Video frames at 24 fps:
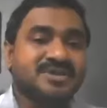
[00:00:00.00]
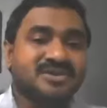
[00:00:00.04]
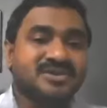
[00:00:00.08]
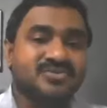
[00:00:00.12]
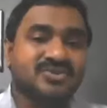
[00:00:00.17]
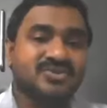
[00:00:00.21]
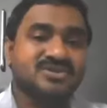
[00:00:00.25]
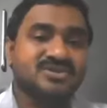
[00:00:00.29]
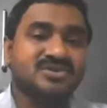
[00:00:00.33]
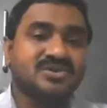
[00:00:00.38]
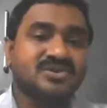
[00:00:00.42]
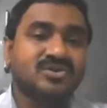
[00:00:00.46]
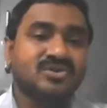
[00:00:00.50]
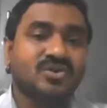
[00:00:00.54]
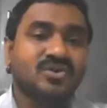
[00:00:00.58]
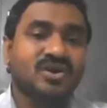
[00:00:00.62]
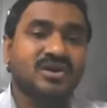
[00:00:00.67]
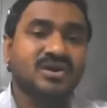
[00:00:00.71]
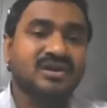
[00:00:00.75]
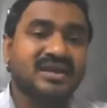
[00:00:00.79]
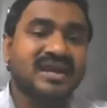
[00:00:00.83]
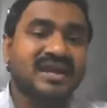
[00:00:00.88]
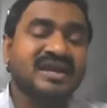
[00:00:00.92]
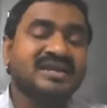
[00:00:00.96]
it was
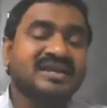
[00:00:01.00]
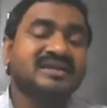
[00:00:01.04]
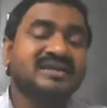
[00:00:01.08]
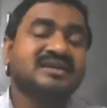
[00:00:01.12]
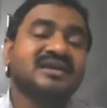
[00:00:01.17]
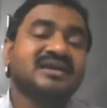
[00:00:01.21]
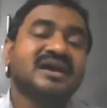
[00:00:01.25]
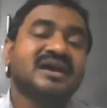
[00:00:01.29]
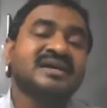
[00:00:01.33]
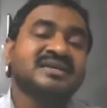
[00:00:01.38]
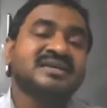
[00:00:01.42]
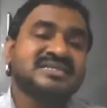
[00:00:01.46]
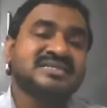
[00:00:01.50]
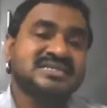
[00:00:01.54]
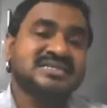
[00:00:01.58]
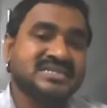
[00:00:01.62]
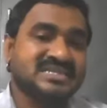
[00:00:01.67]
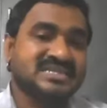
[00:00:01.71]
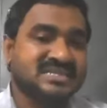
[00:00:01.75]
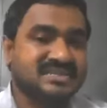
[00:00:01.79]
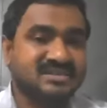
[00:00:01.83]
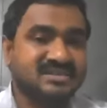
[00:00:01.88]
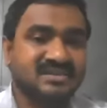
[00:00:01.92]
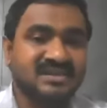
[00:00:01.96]
not
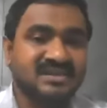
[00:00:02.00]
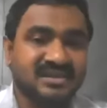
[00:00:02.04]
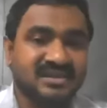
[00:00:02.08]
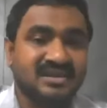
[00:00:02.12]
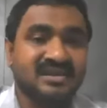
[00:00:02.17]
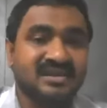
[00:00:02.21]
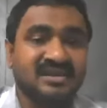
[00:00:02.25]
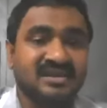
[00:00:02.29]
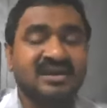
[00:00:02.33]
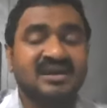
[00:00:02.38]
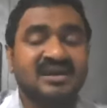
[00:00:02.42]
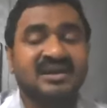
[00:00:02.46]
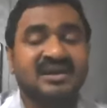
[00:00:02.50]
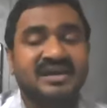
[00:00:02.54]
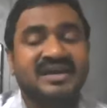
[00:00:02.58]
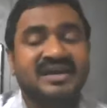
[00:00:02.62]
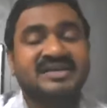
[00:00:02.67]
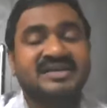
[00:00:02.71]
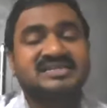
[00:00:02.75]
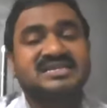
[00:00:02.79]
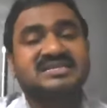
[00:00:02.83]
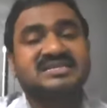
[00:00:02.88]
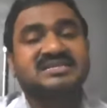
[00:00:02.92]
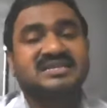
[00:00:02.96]

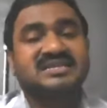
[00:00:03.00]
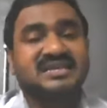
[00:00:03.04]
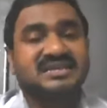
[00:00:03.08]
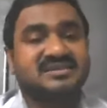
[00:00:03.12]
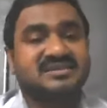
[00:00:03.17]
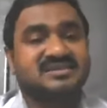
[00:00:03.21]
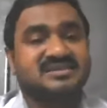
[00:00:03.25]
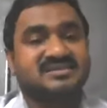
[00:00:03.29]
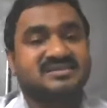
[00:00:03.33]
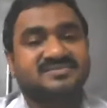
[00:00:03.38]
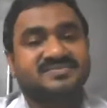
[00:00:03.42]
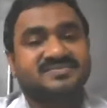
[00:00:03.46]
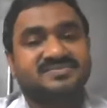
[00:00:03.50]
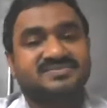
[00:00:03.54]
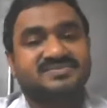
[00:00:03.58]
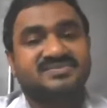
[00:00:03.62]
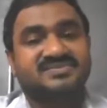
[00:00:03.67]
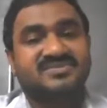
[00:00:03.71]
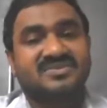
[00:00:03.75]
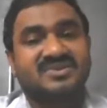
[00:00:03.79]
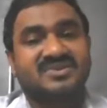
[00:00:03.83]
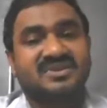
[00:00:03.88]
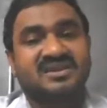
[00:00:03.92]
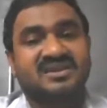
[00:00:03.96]
existed.
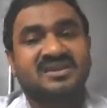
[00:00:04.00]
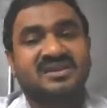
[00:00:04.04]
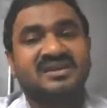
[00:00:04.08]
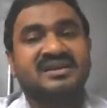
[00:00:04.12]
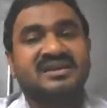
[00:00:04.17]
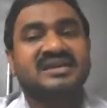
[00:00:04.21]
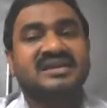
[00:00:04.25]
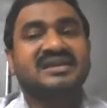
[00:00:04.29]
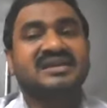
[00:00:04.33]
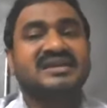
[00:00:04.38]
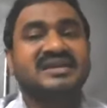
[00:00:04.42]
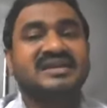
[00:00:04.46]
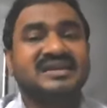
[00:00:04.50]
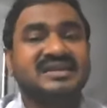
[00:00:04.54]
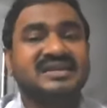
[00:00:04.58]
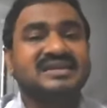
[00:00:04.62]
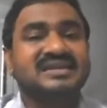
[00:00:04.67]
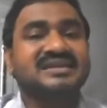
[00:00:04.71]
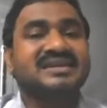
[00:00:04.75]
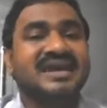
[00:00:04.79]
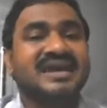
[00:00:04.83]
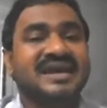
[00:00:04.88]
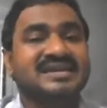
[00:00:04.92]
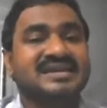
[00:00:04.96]
It
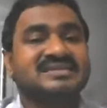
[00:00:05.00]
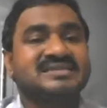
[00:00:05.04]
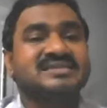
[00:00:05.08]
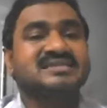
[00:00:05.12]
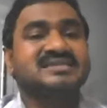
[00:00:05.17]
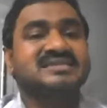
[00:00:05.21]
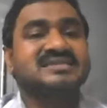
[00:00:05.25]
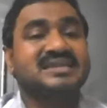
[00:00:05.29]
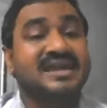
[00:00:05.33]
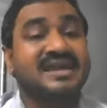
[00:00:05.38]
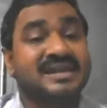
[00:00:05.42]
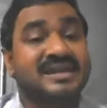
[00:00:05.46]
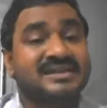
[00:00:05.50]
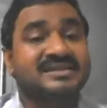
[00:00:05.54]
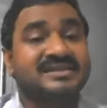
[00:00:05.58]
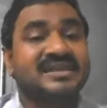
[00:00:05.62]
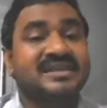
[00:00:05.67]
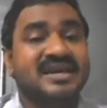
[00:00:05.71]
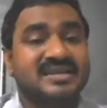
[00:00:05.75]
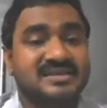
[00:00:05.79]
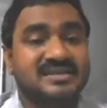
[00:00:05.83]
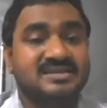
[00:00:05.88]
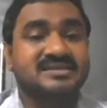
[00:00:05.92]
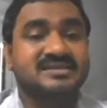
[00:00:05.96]
didn't exist at
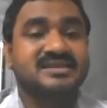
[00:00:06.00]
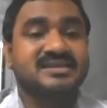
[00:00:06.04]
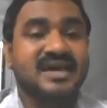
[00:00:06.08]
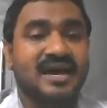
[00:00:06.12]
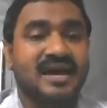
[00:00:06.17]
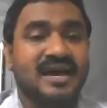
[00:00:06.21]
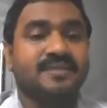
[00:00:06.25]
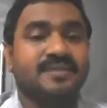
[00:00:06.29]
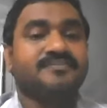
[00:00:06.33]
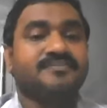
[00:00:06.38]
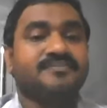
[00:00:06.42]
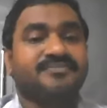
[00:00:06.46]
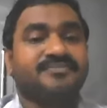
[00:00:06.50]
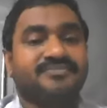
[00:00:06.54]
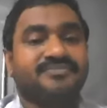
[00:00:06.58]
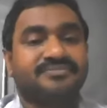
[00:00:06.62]
that time.